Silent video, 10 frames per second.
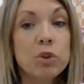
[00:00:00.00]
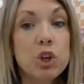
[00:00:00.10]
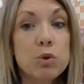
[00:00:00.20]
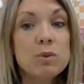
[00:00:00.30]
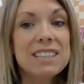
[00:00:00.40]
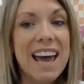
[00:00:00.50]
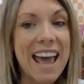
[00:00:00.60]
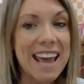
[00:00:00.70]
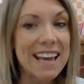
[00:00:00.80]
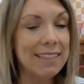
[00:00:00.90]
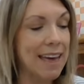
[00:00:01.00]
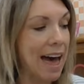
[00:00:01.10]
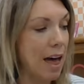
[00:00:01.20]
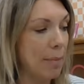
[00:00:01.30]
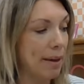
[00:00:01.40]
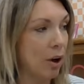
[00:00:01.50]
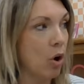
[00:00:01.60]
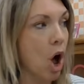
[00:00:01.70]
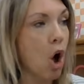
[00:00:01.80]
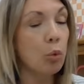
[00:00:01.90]
you take that
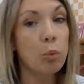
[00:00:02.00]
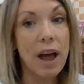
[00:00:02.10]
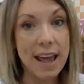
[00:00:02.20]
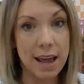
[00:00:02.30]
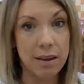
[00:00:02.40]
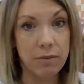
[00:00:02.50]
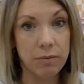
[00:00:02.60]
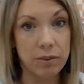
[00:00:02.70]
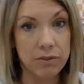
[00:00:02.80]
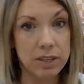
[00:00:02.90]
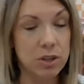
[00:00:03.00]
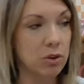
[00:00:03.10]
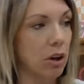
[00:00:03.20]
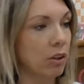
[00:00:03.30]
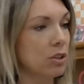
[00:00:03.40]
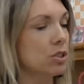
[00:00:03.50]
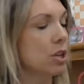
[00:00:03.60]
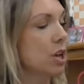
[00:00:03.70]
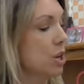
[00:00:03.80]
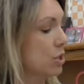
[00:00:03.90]
amount away from $52.
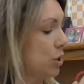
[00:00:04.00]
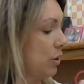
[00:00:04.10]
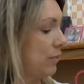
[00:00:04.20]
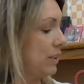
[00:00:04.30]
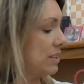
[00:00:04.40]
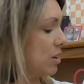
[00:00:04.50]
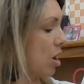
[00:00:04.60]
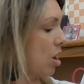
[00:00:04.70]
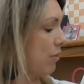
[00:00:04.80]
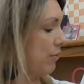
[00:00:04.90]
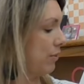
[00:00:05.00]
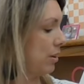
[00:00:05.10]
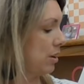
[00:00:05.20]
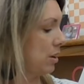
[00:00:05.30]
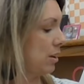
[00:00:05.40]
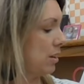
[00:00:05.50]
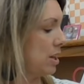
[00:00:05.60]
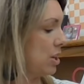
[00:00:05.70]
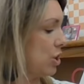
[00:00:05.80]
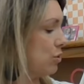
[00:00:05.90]
So if it's off,
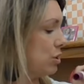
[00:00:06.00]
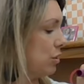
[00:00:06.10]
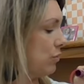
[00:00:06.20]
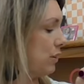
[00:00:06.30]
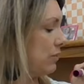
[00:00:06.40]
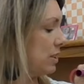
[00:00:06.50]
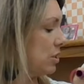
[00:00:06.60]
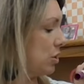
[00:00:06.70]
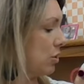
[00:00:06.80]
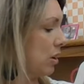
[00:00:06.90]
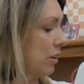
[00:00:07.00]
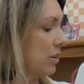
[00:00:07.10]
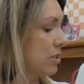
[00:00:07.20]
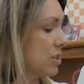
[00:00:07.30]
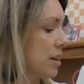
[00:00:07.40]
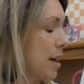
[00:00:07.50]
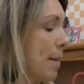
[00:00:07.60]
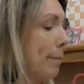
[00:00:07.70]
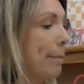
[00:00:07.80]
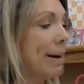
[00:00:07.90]
then you do $52
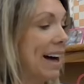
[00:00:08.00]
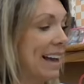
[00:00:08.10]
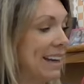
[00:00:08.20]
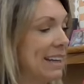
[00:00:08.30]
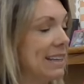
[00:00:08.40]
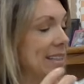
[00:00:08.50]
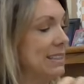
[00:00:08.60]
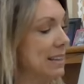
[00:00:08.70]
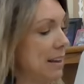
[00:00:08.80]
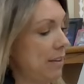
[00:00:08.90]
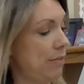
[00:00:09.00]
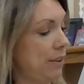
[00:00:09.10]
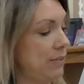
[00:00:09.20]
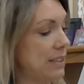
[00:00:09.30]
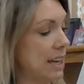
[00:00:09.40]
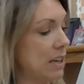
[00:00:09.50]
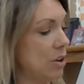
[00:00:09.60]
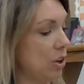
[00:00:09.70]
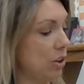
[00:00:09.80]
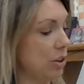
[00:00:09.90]
minus
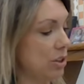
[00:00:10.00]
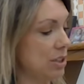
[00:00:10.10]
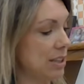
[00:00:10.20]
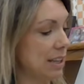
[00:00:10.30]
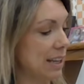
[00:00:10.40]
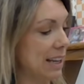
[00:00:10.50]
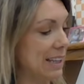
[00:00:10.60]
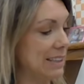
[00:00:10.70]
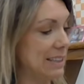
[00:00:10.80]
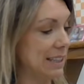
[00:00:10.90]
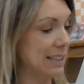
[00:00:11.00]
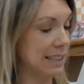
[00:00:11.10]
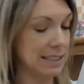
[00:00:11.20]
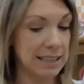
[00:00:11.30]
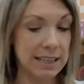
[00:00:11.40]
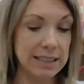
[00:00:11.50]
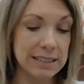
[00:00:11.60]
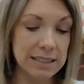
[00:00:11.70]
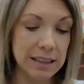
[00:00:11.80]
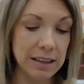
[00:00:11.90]

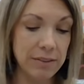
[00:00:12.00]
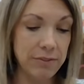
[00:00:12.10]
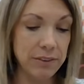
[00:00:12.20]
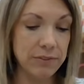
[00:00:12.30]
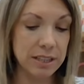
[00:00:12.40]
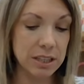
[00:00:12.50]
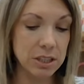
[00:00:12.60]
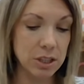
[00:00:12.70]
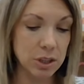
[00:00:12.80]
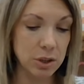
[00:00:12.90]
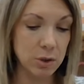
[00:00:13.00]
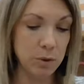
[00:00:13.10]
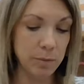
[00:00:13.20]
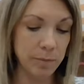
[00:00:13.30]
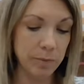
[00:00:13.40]
$15.60. 52